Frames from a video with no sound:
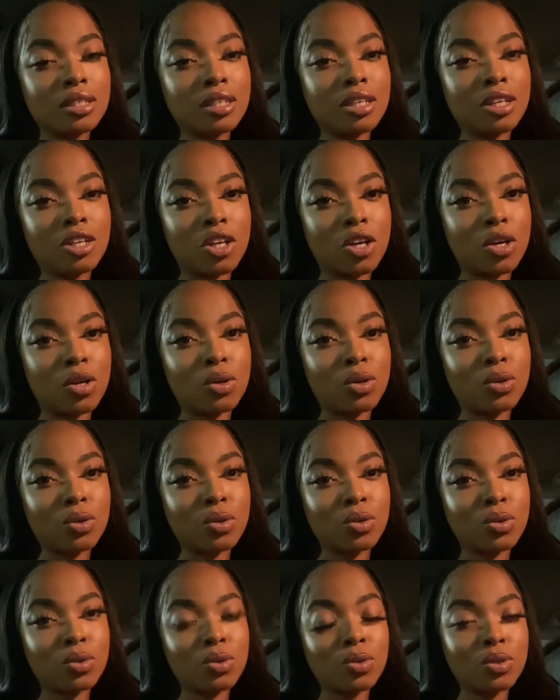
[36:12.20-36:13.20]
you know,
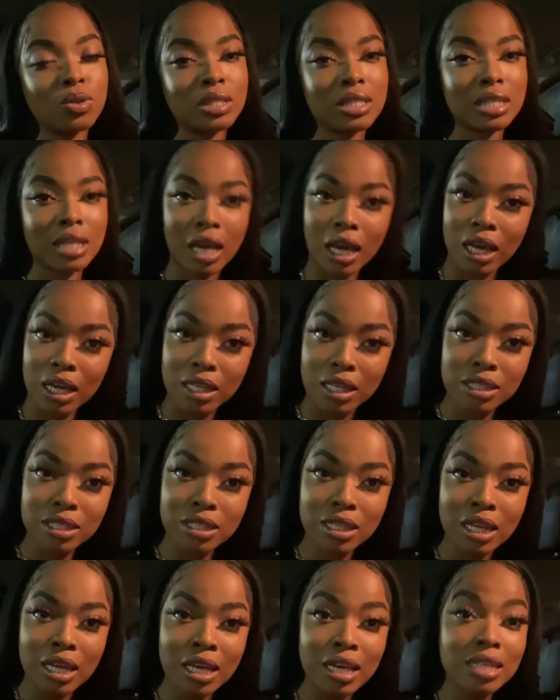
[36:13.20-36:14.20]
tonight.
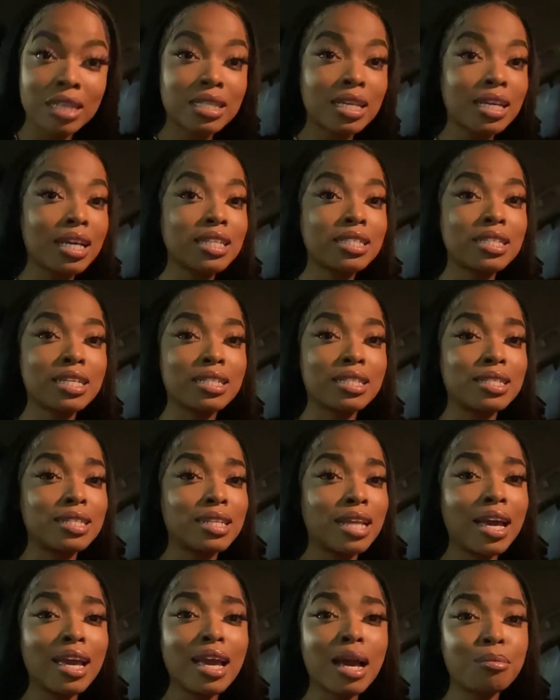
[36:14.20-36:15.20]
Because like I said,
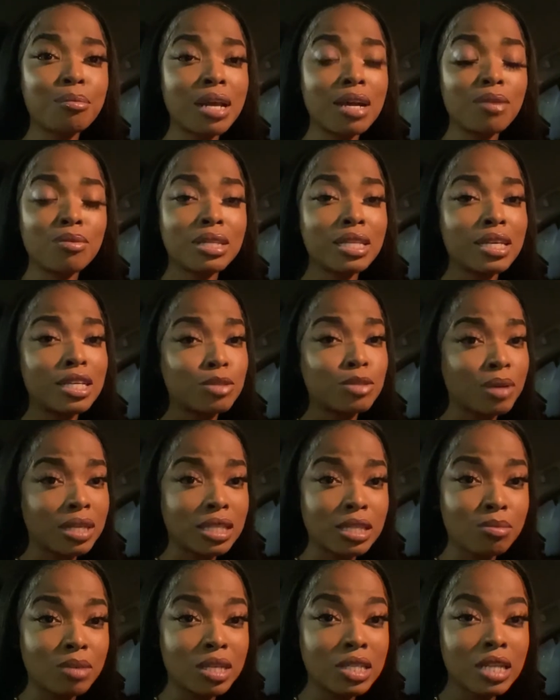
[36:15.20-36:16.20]
tonight I'm not really
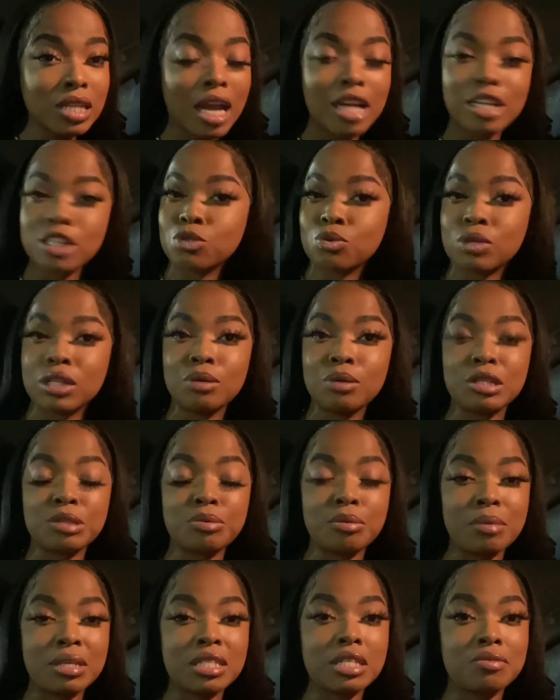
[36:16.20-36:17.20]
expecting much. I just really want to
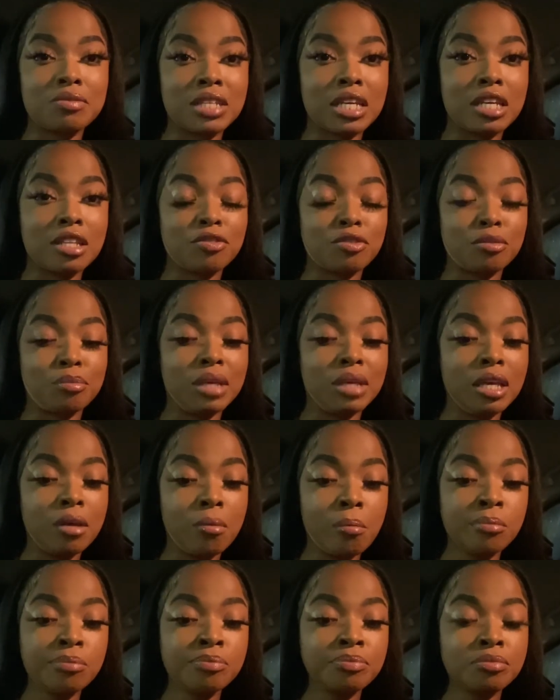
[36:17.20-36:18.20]
put myself together for me.
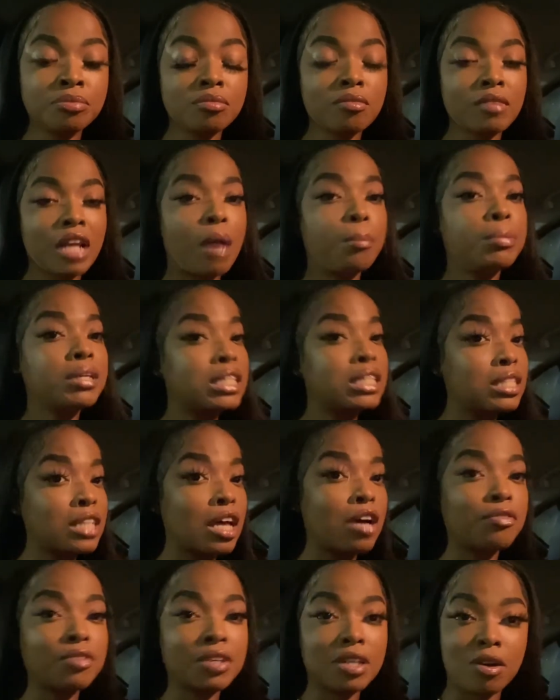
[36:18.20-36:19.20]
I put this
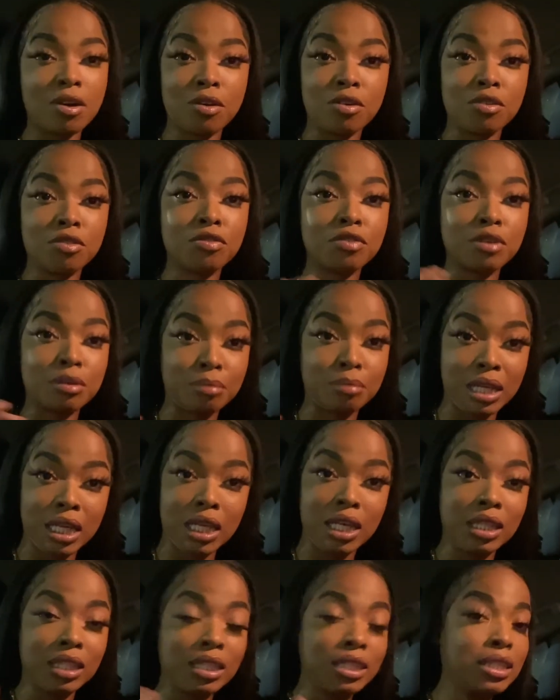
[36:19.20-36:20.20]
outfit on for
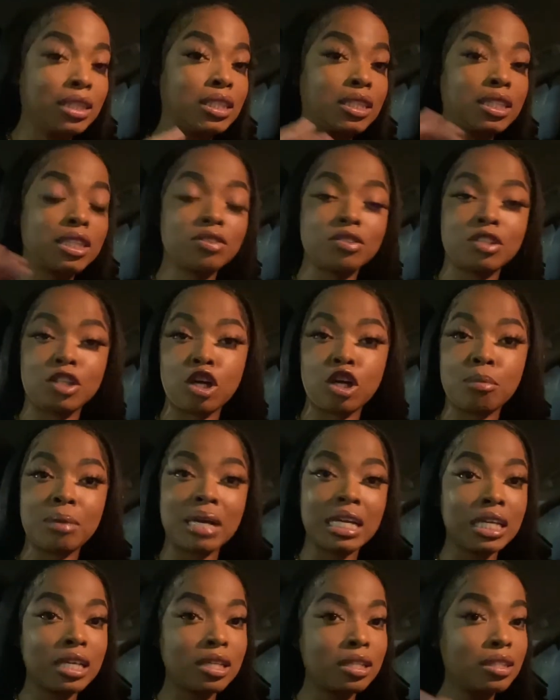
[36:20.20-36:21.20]
me. This is for
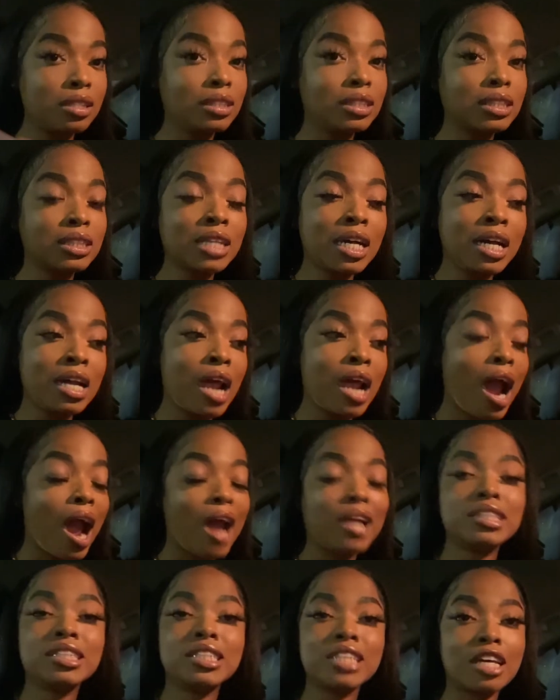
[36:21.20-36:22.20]
nobody else.
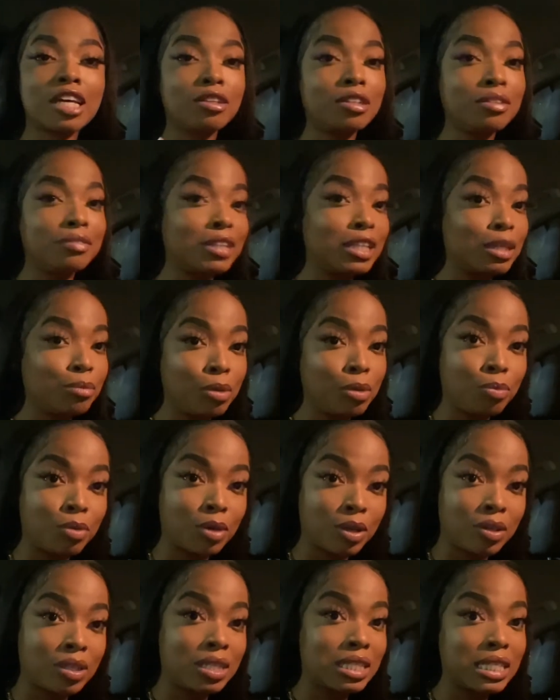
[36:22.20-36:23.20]
Honestly, I don't even think people are
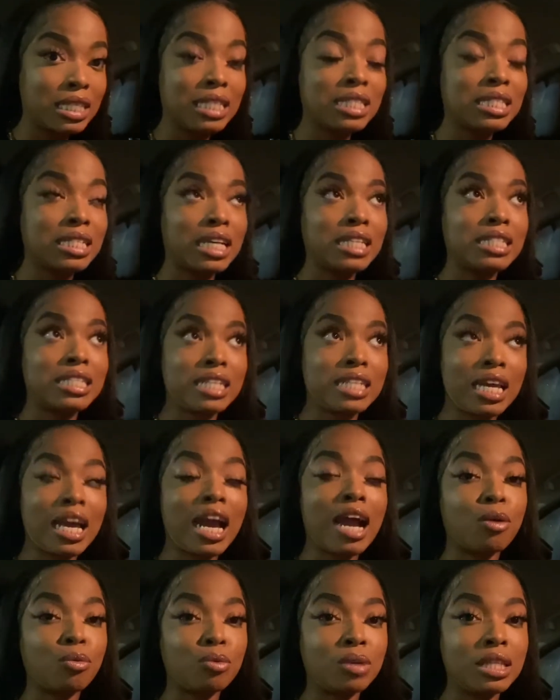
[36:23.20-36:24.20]
going to see it today. Today,
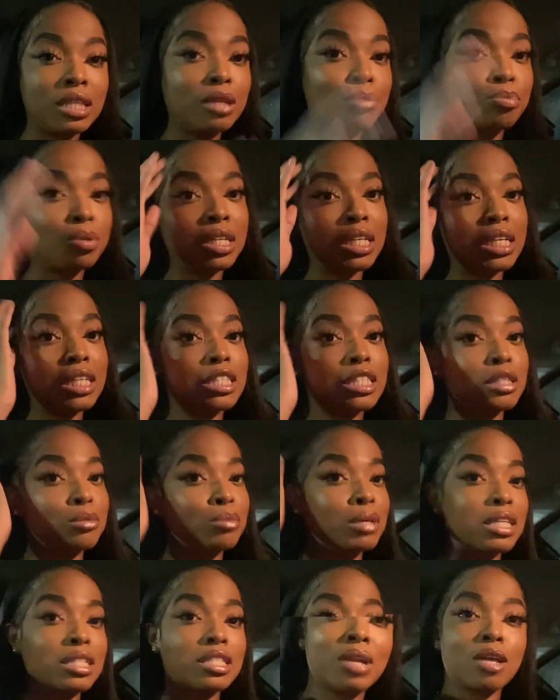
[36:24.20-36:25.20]
I really predict to
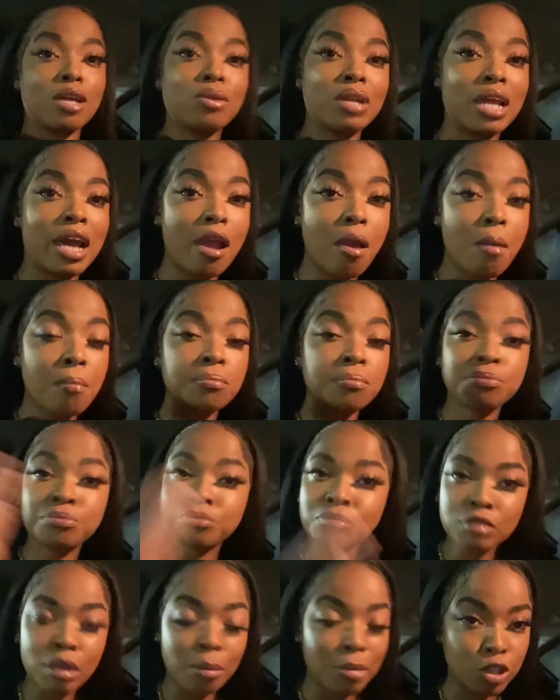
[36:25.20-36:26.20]
be a slow night.
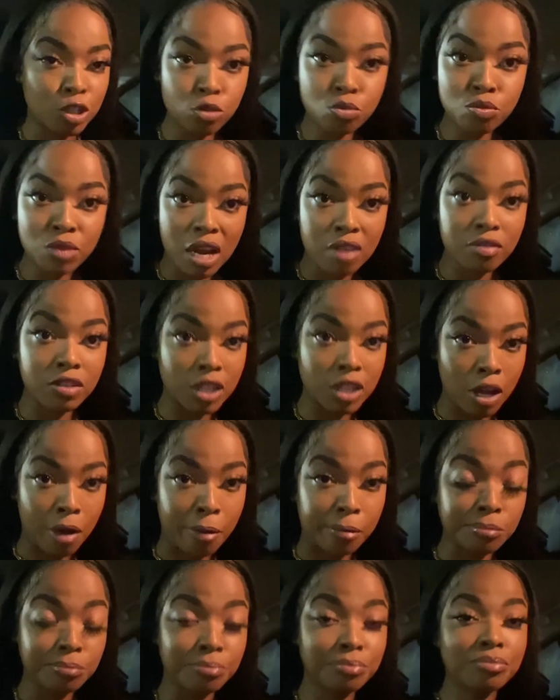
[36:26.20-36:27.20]
But you never
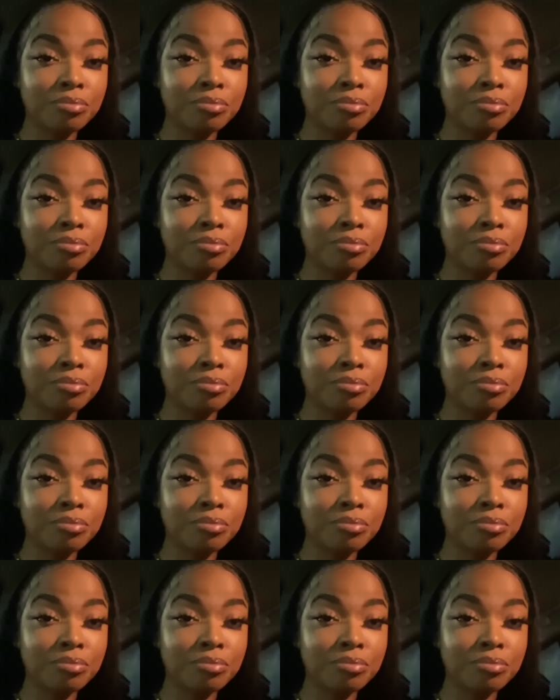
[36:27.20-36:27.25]
know.